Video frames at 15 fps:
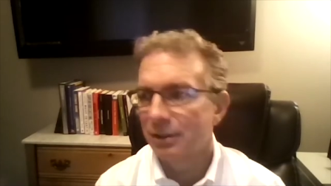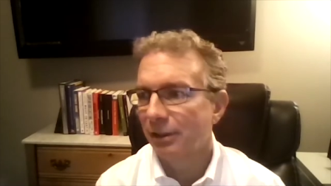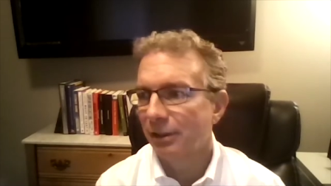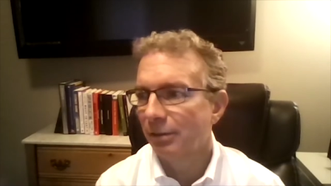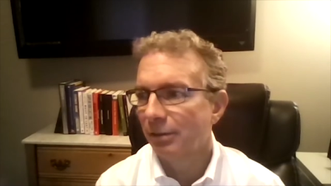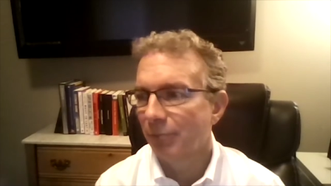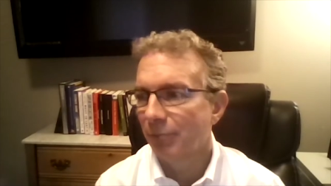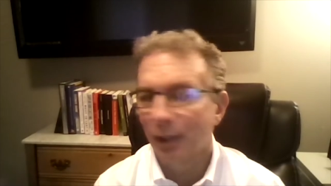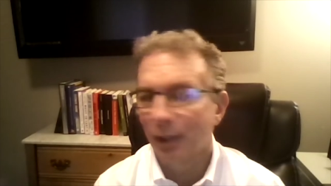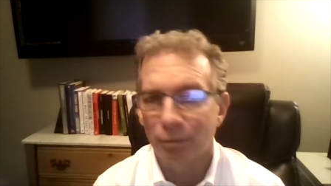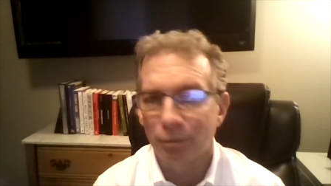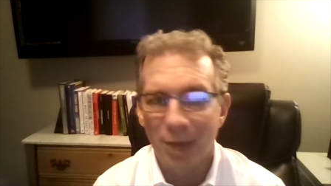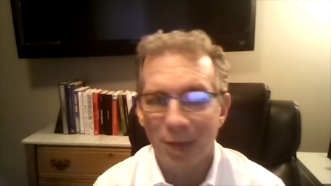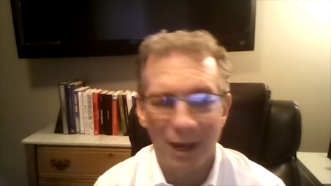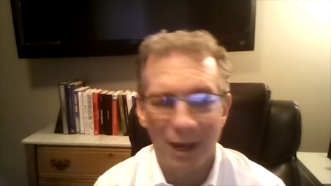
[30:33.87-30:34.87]
I
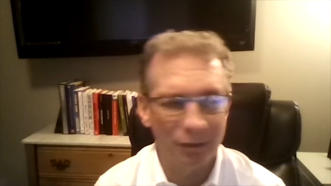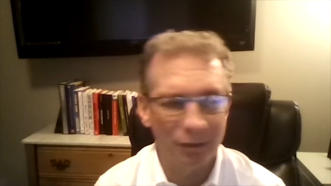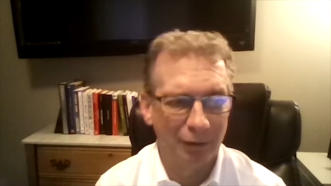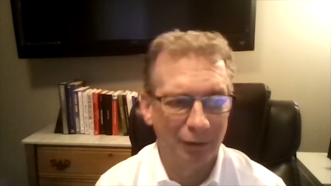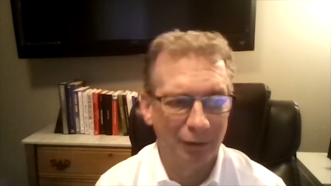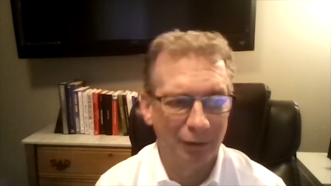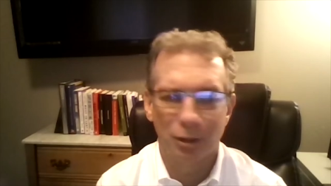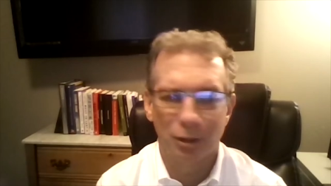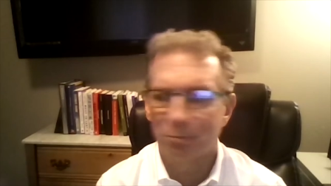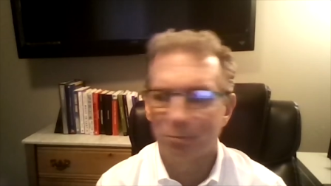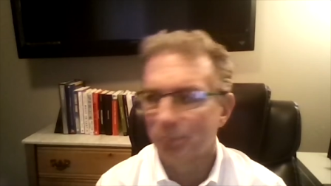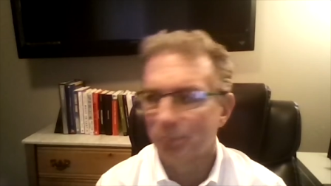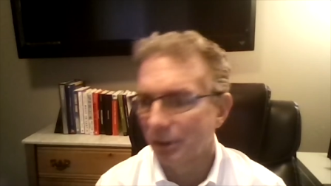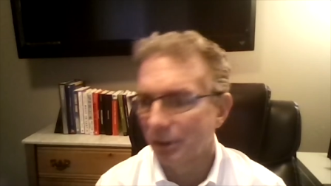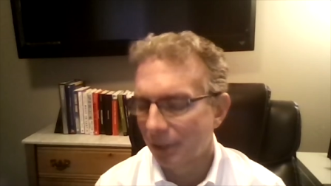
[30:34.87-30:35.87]
love math,
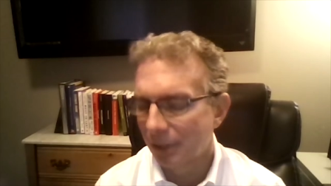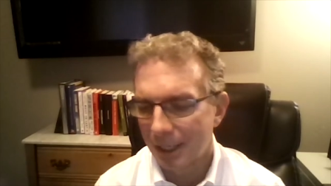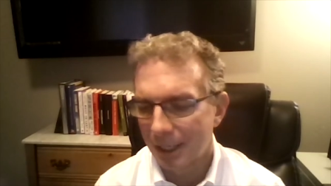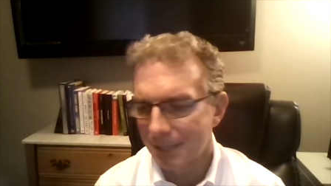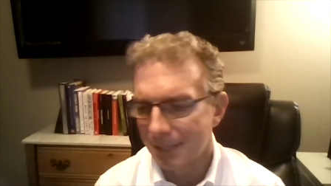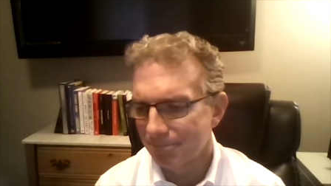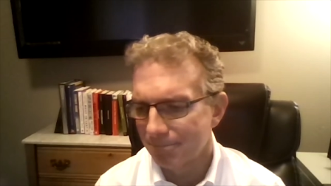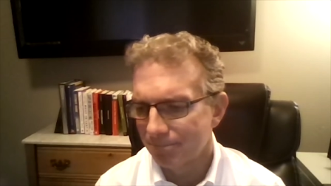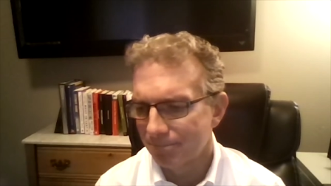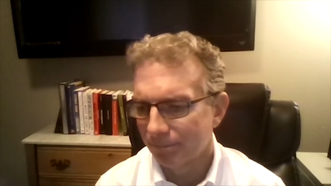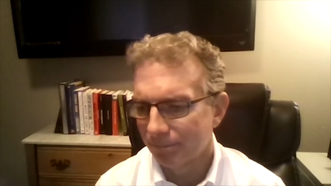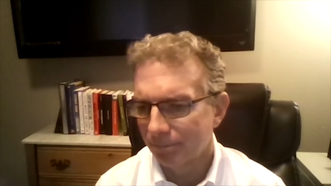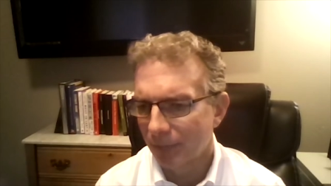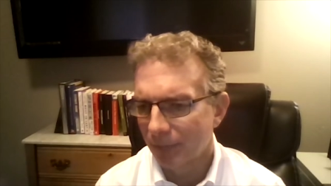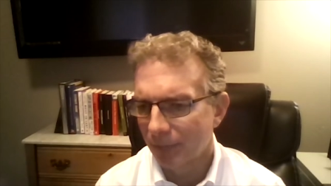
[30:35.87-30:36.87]
but
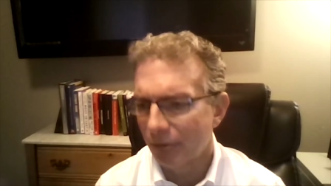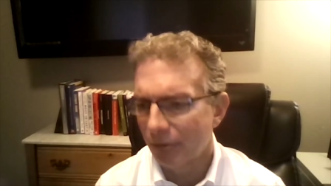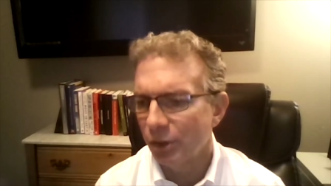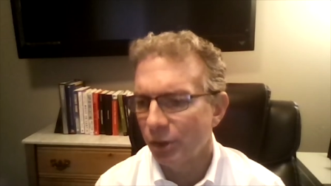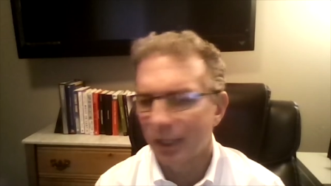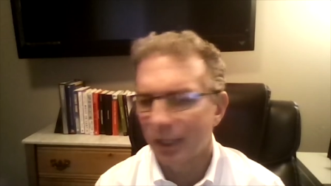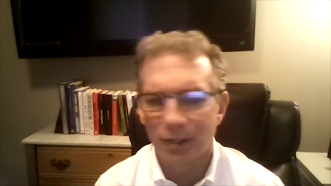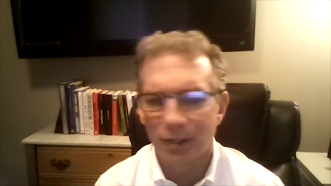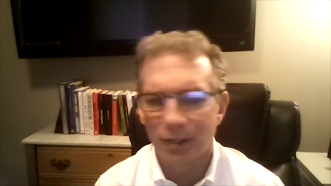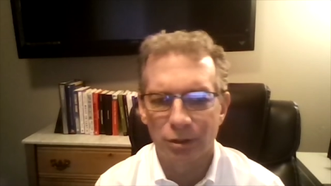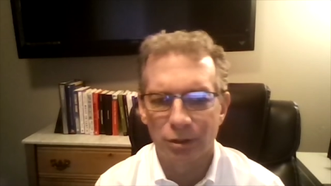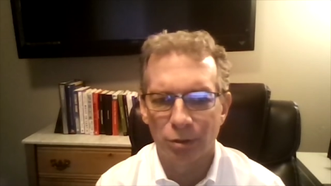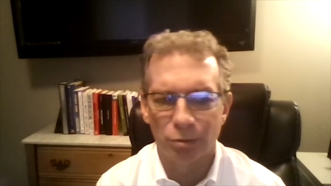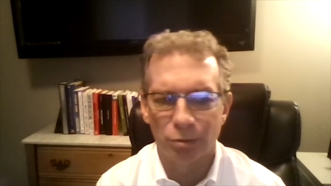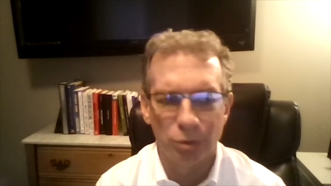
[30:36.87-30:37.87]
everything I
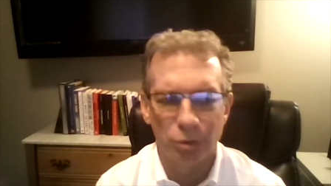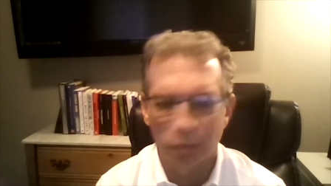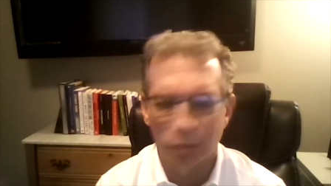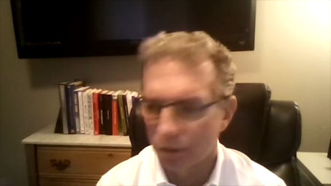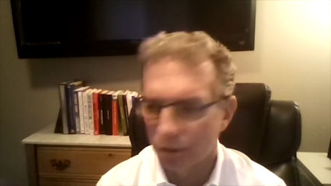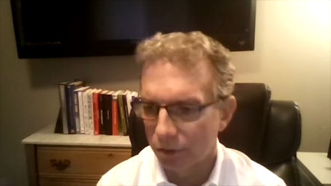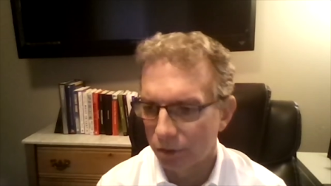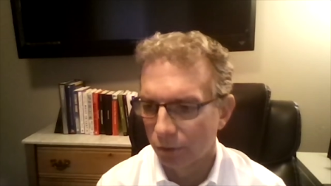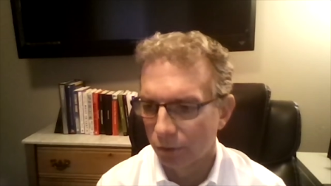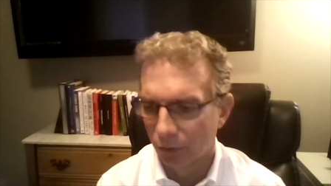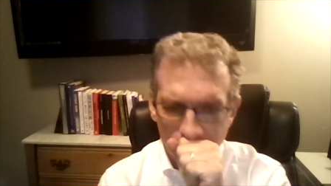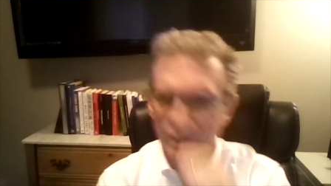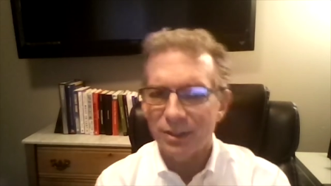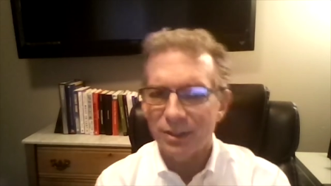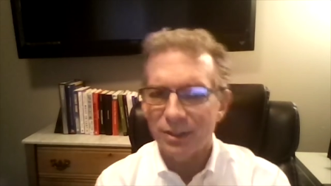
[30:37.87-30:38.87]
do, you could do
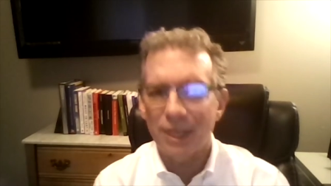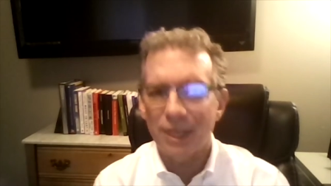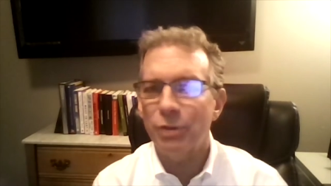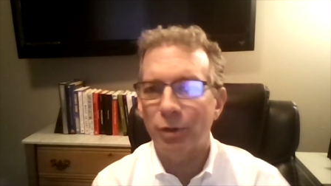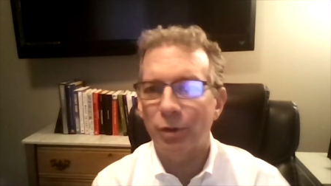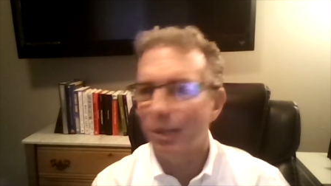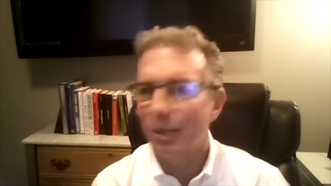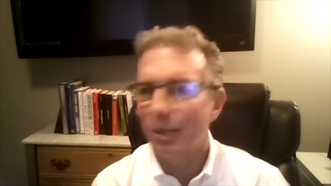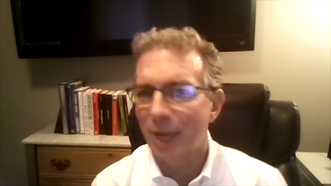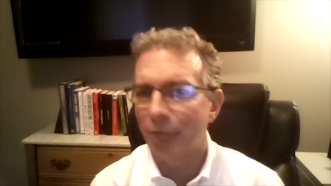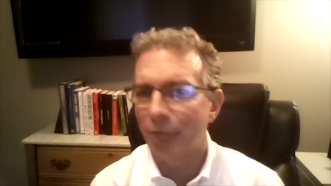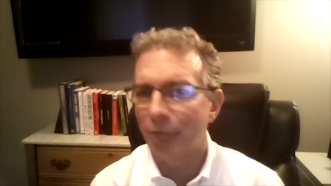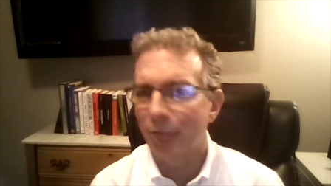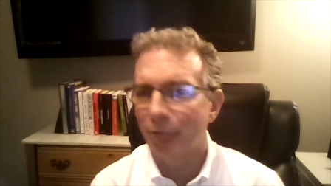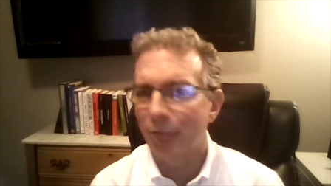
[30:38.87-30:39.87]
with 7th grade
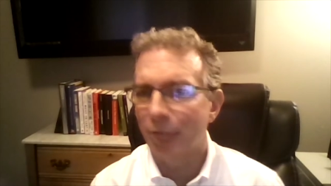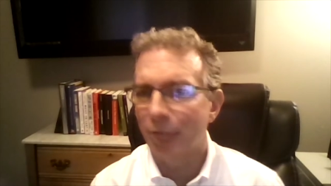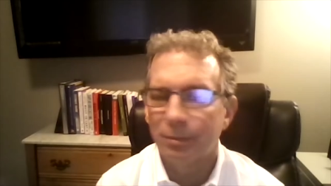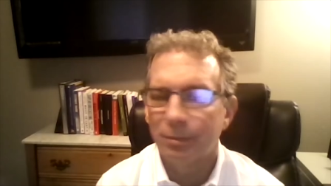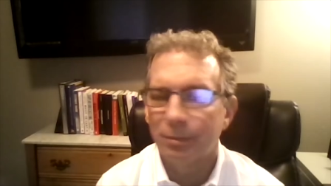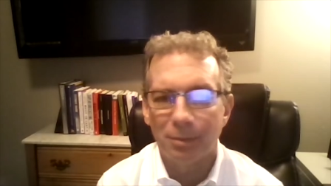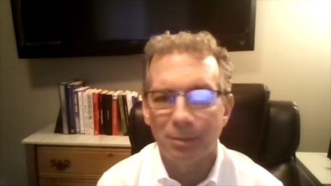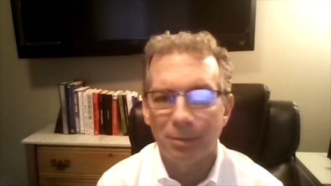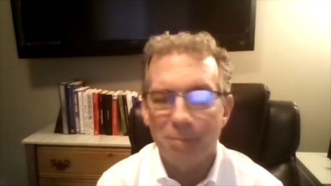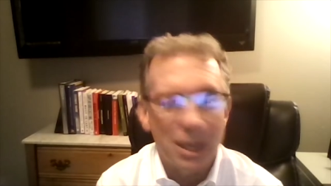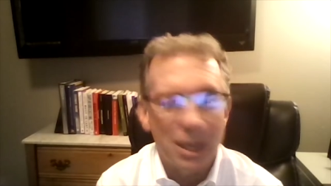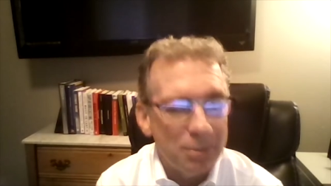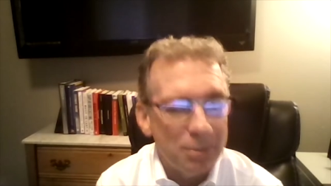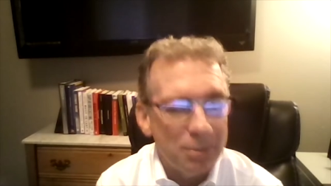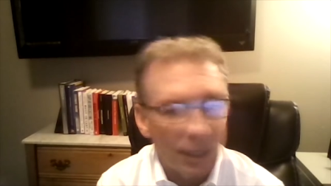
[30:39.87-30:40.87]
math, probably,
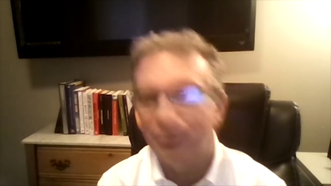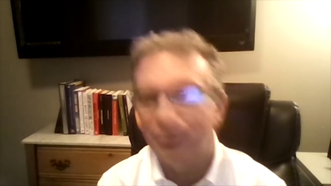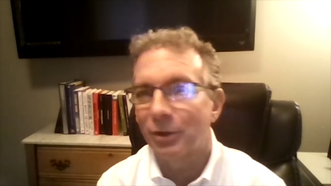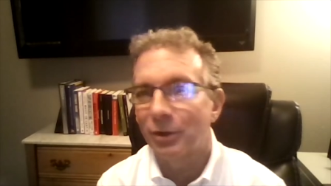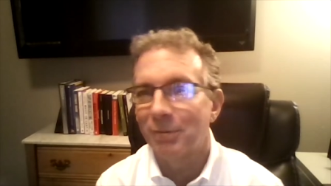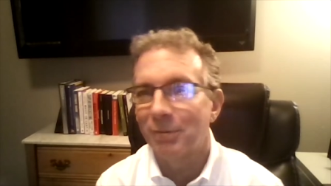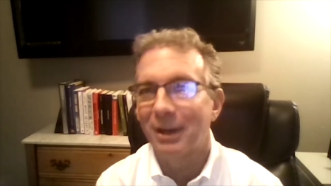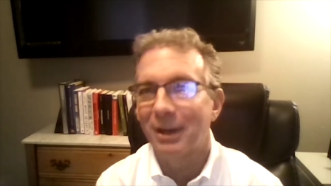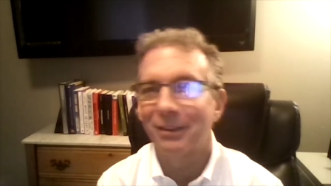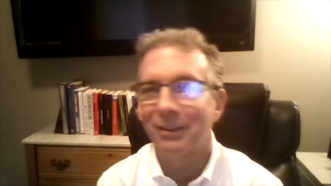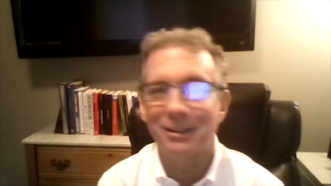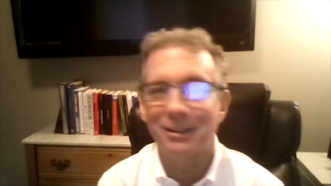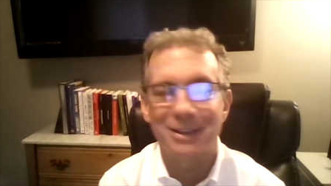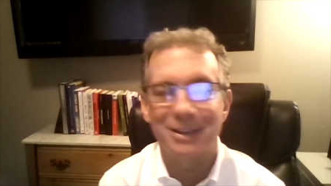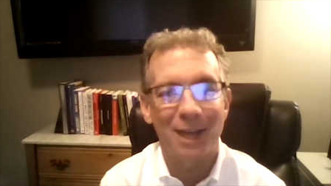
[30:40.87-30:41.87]
maybe 8th grade math.
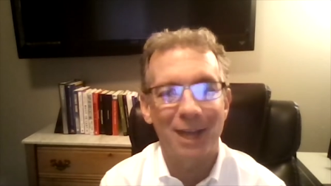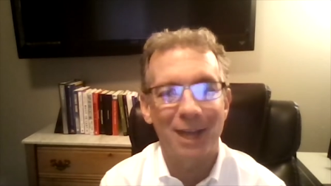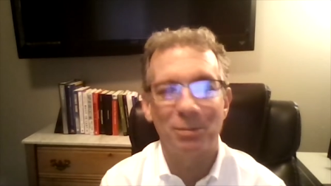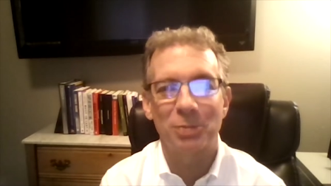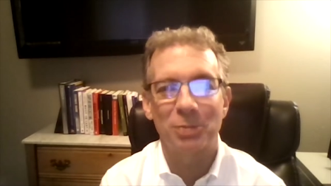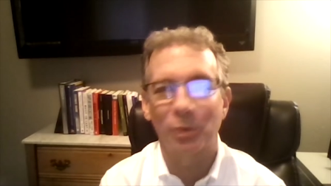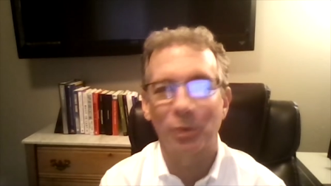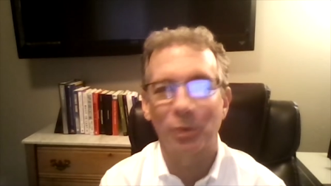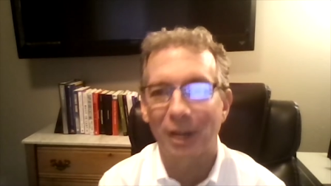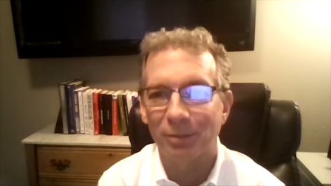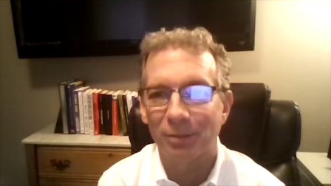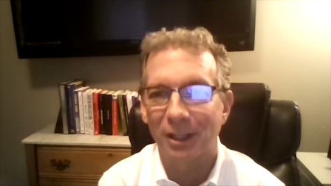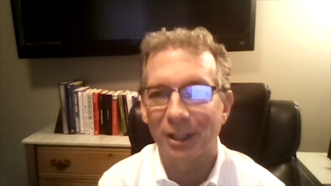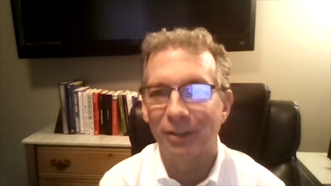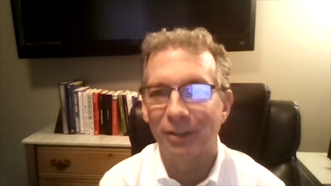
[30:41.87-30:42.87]
It's not much more
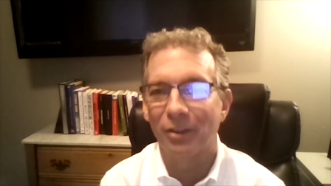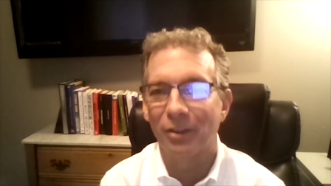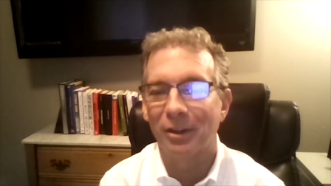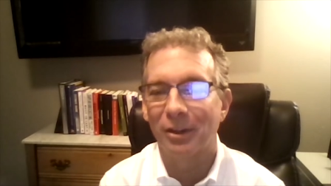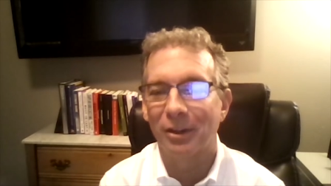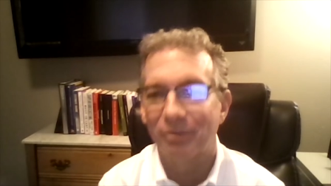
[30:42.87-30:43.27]
complicated than that.